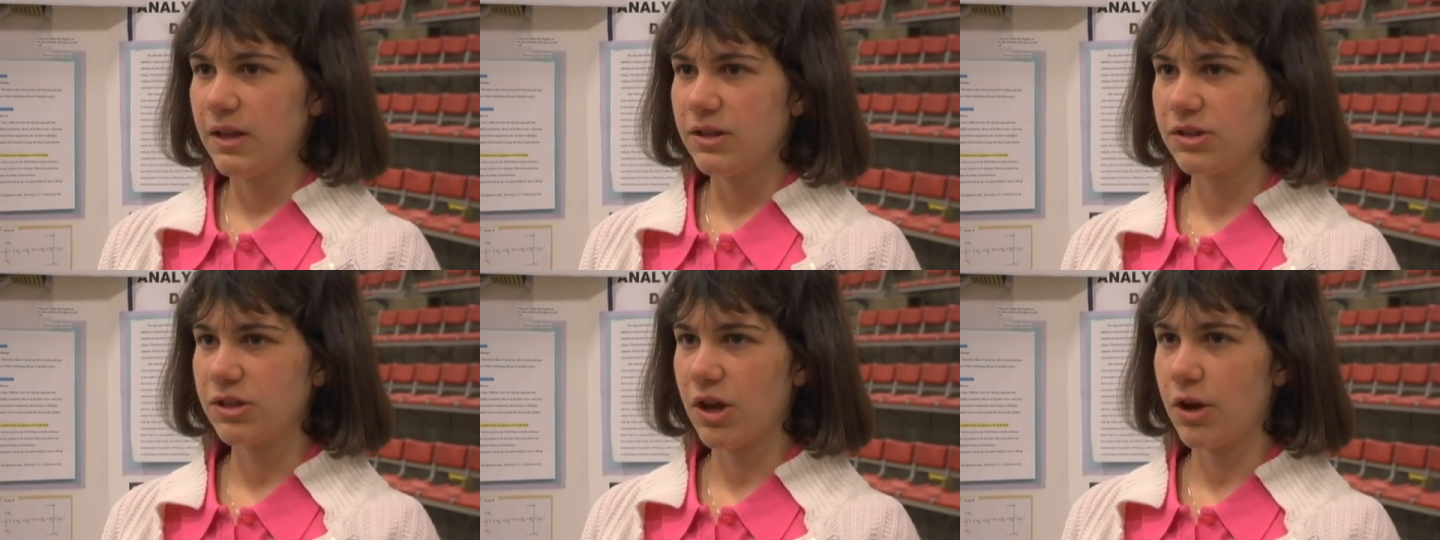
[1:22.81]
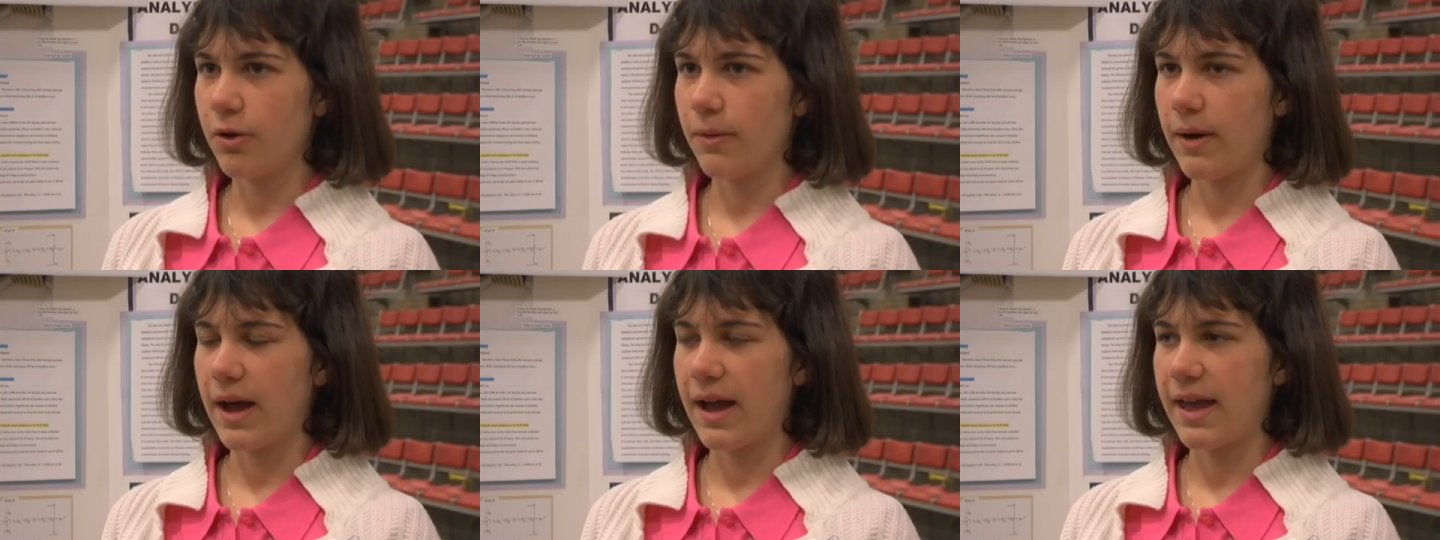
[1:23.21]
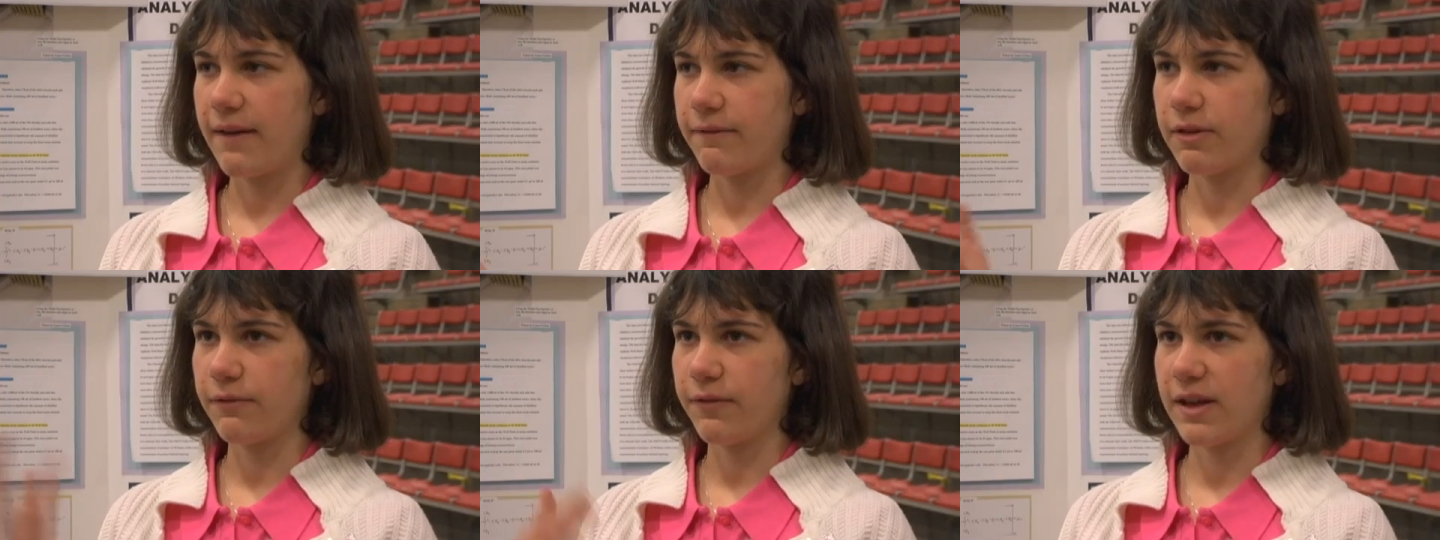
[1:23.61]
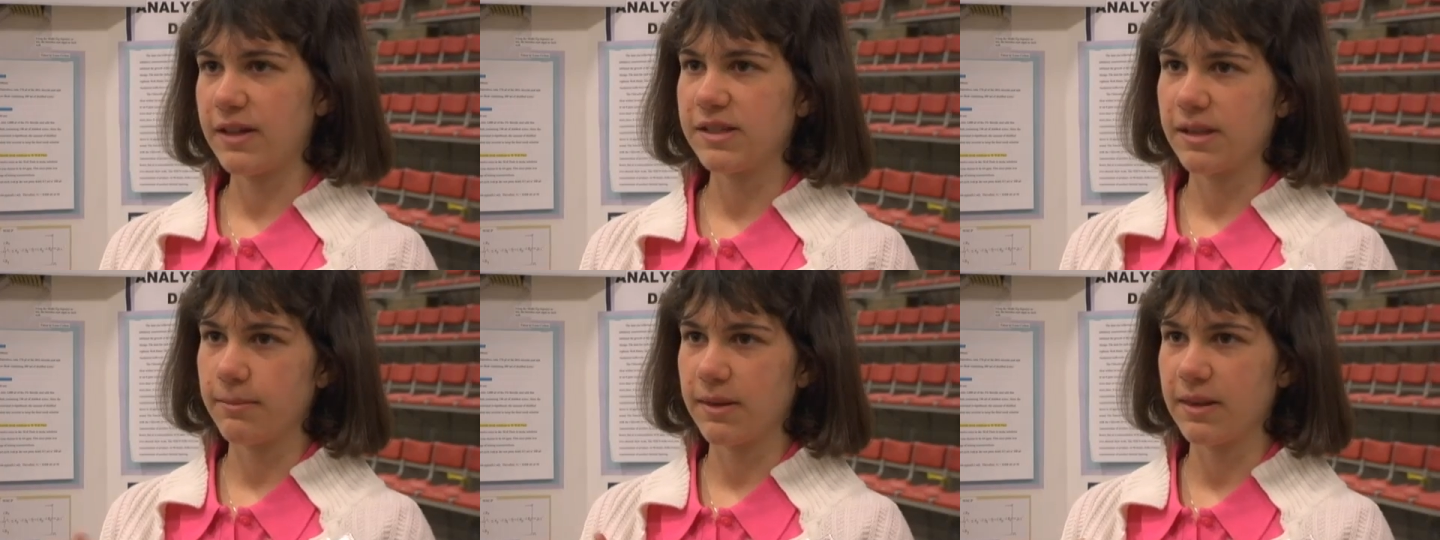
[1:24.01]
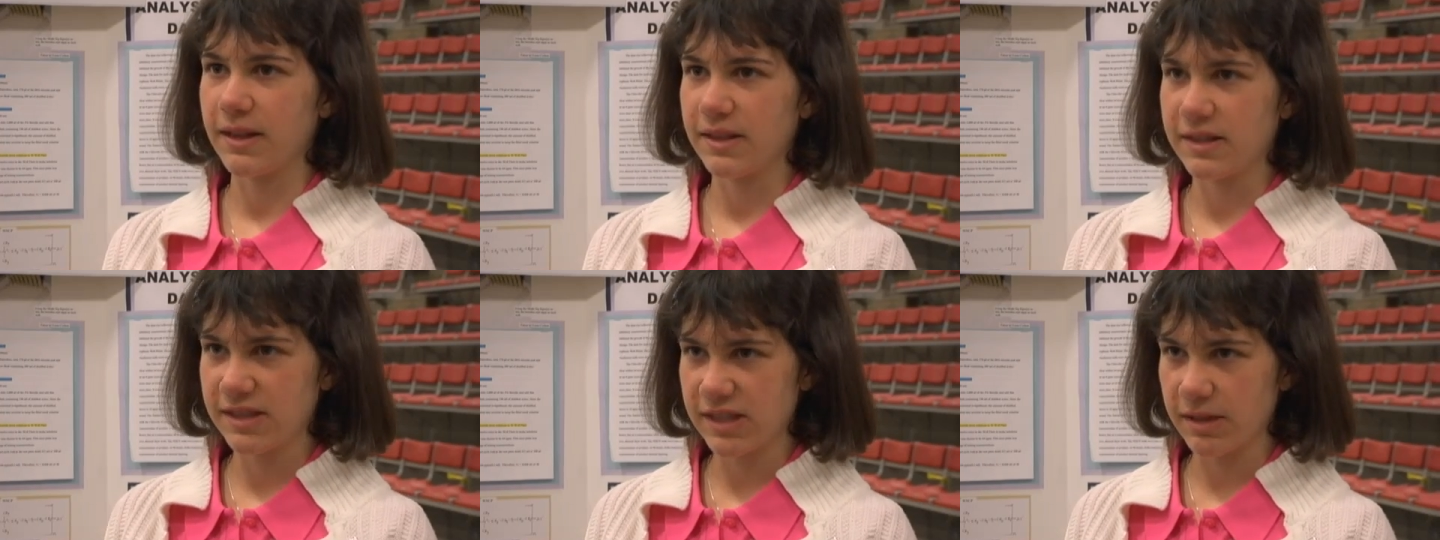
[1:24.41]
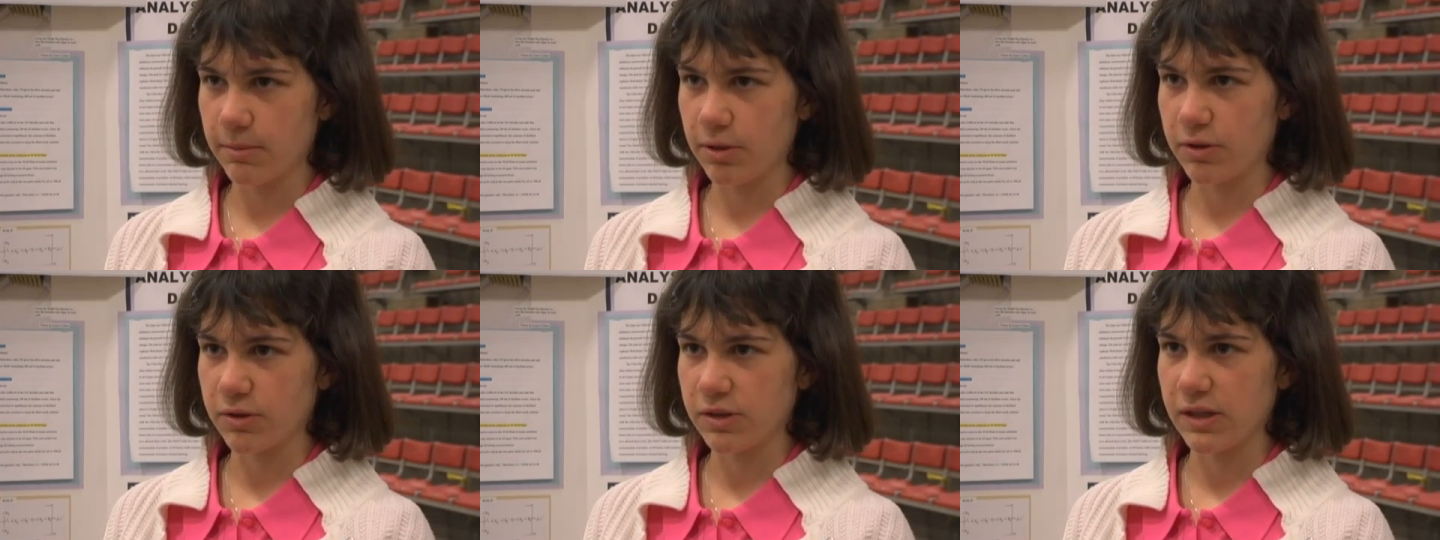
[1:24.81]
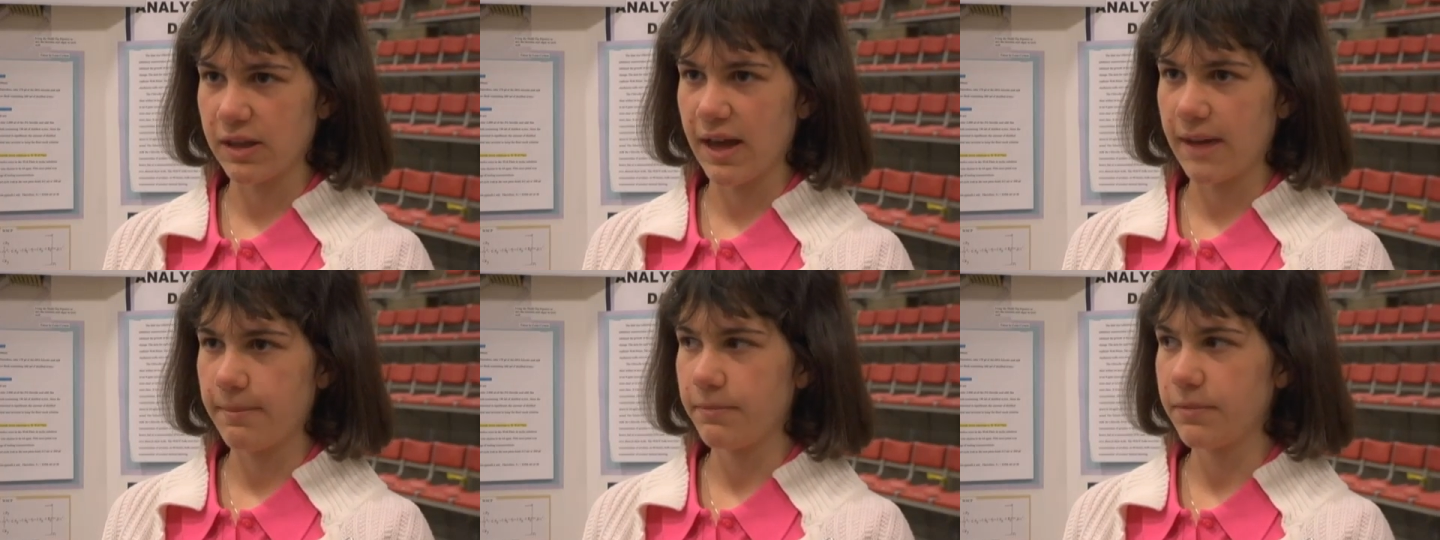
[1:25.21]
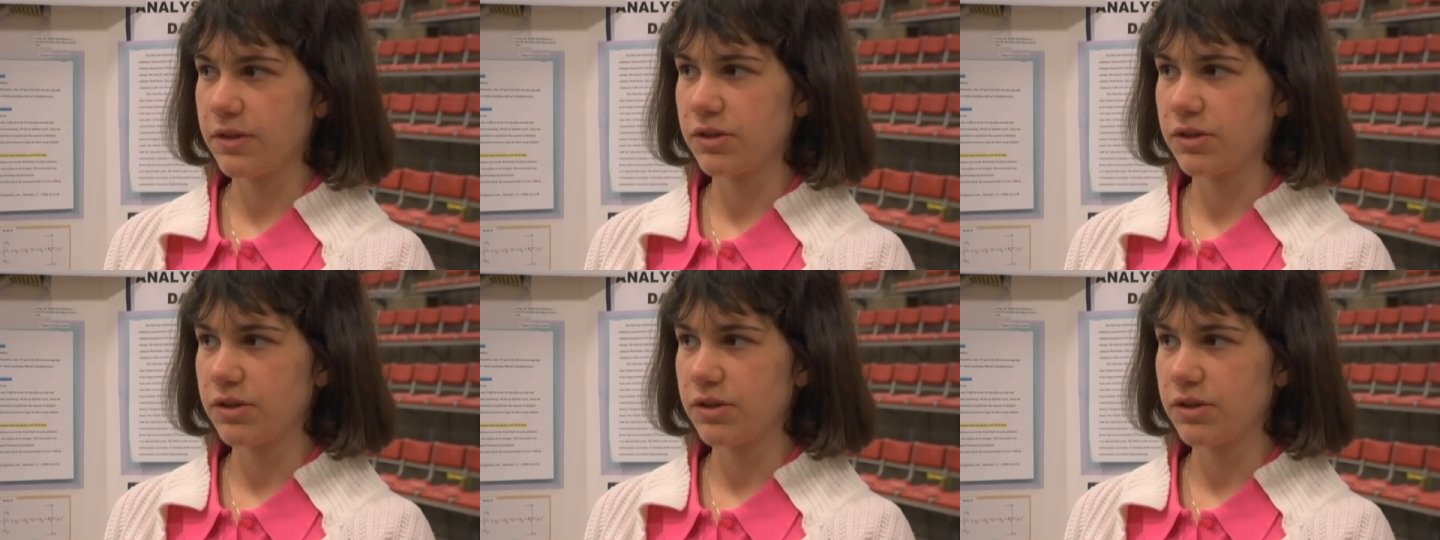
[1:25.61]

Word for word: so I have to find something that's similar to that.